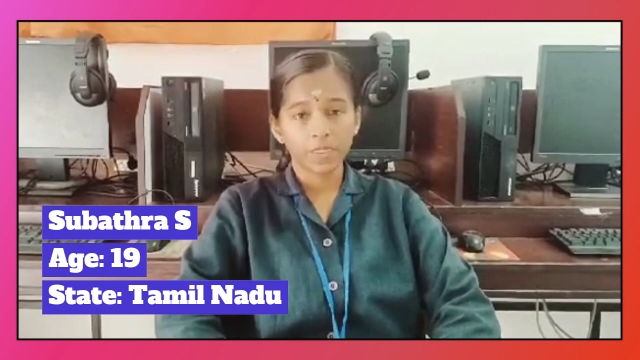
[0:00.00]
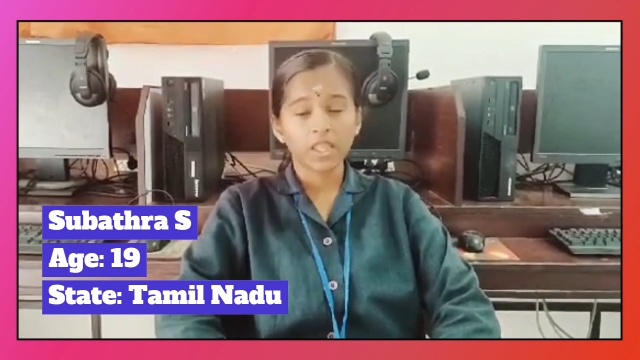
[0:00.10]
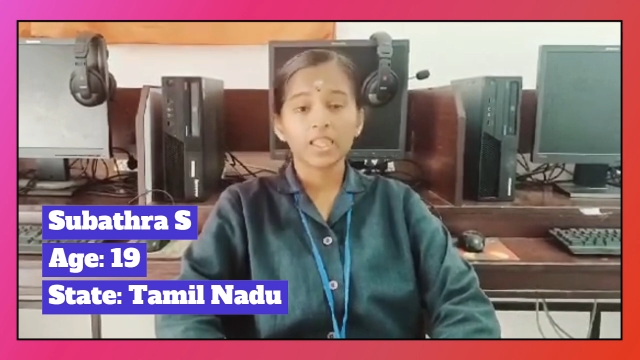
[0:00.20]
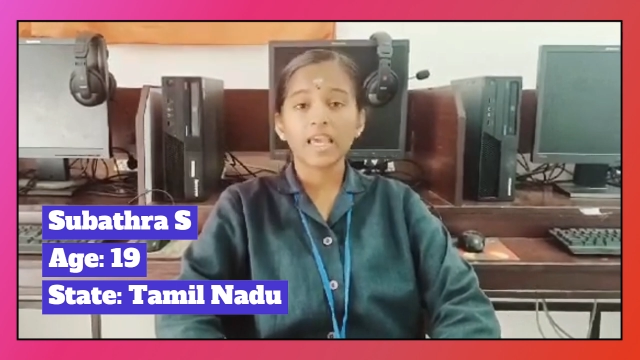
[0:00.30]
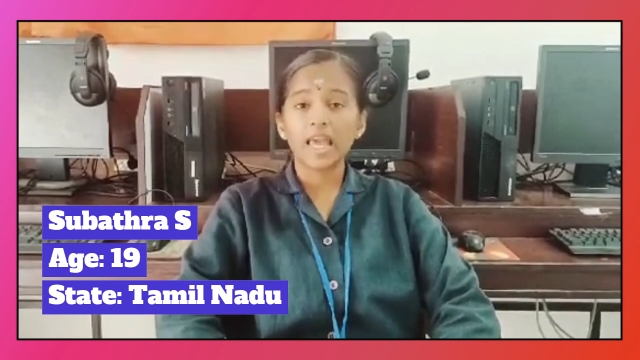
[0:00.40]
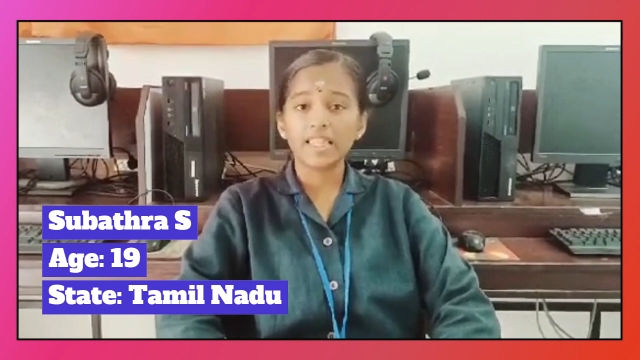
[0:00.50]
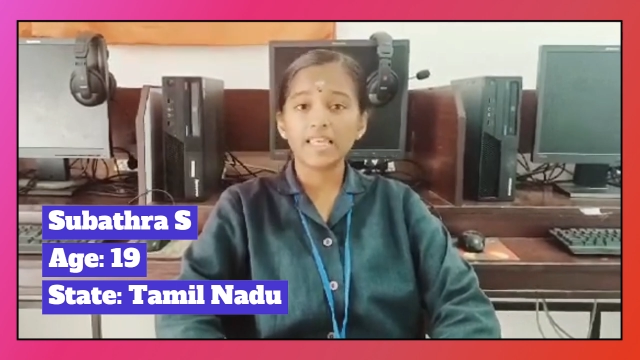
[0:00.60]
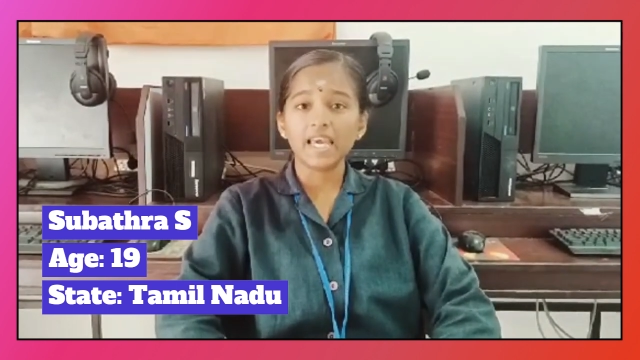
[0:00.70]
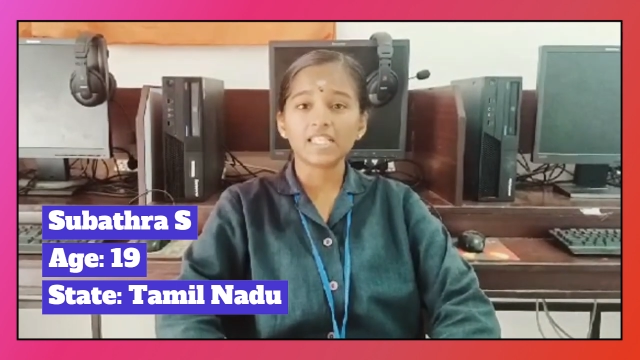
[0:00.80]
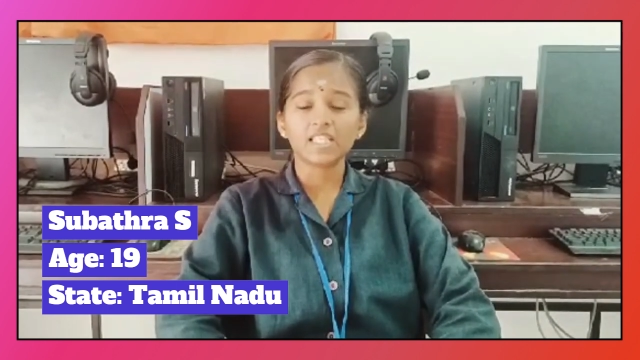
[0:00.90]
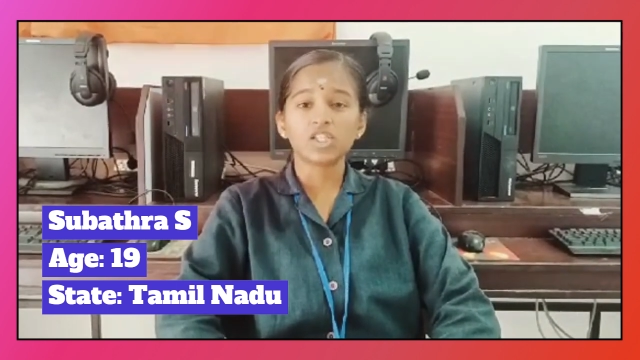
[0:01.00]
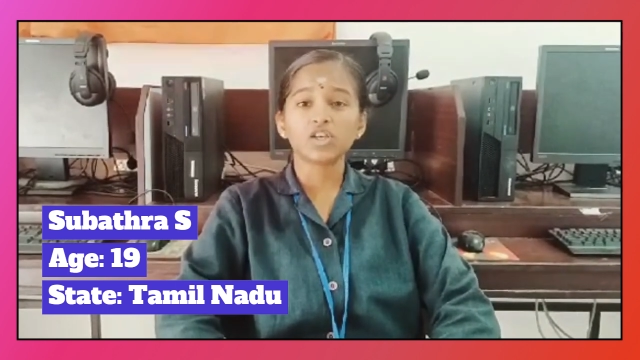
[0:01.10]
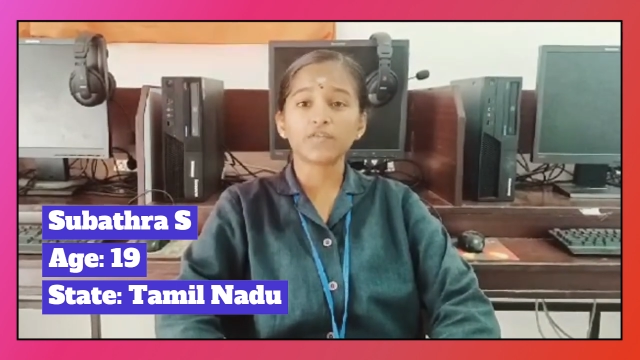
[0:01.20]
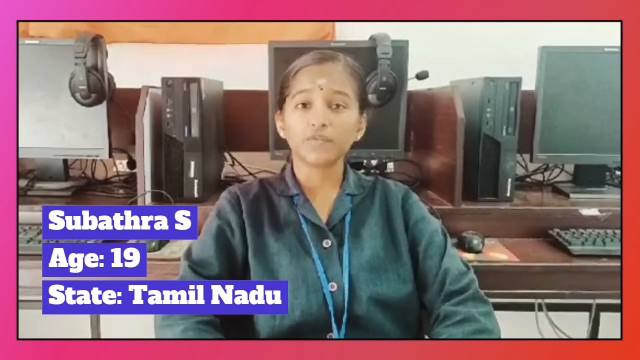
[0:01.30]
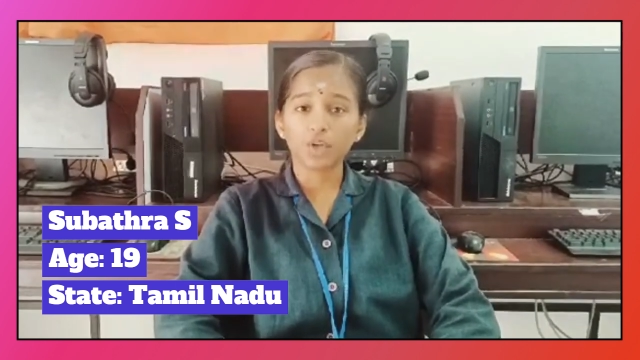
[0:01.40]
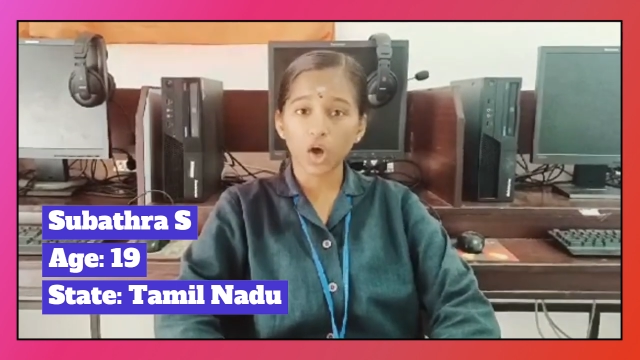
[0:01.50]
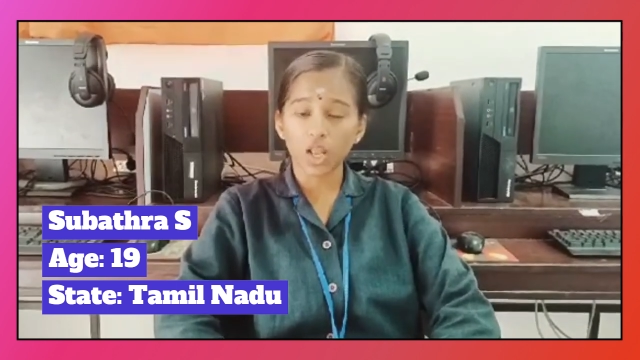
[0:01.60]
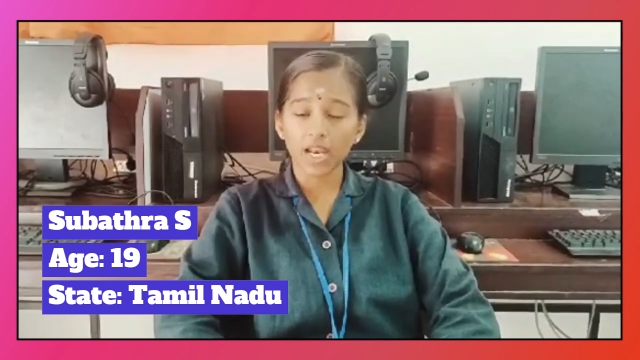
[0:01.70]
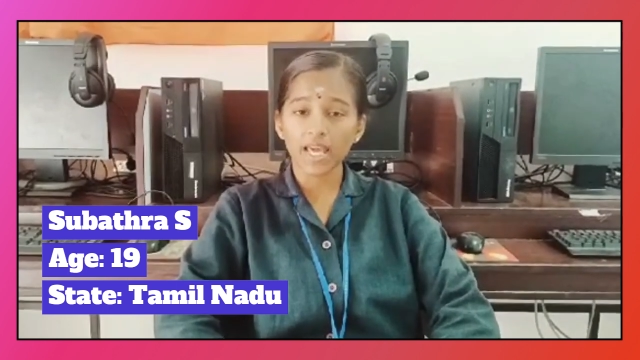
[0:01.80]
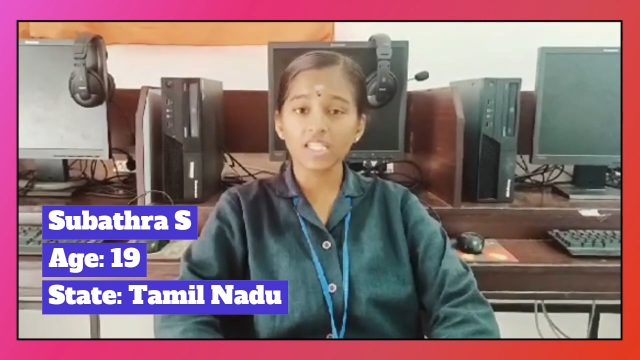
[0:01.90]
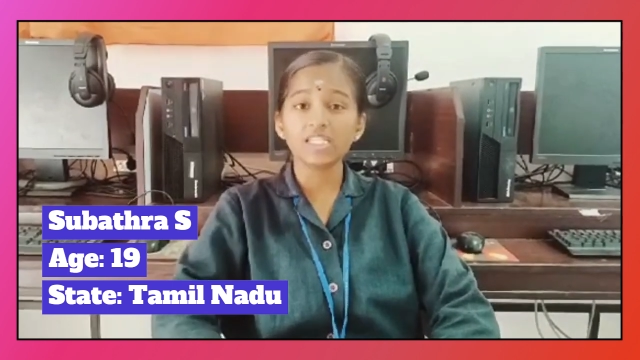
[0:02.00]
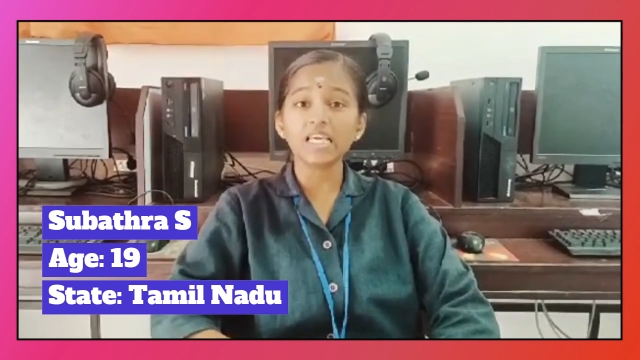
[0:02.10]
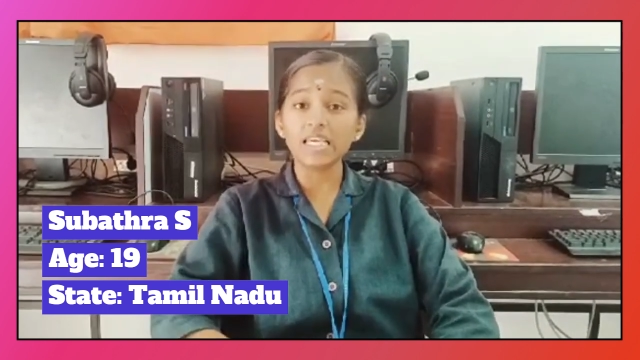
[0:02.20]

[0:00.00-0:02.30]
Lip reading: The healthy exchange of knowledge,